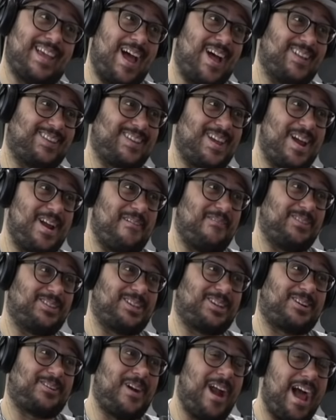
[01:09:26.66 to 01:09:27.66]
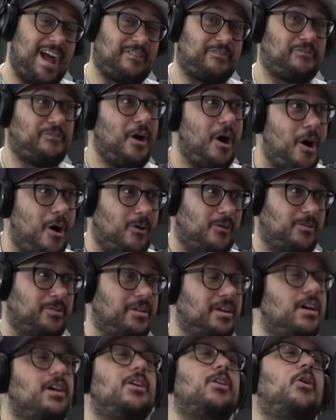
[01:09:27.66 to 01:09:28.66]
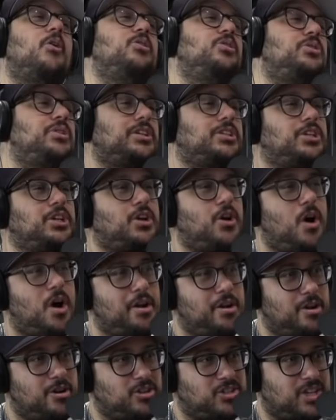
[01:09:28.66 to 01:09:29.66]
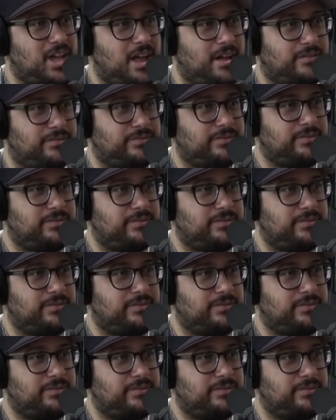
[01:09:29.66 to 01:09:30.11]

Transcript: out there with the cracked phone. Yeah. Or do you think she caught it herself?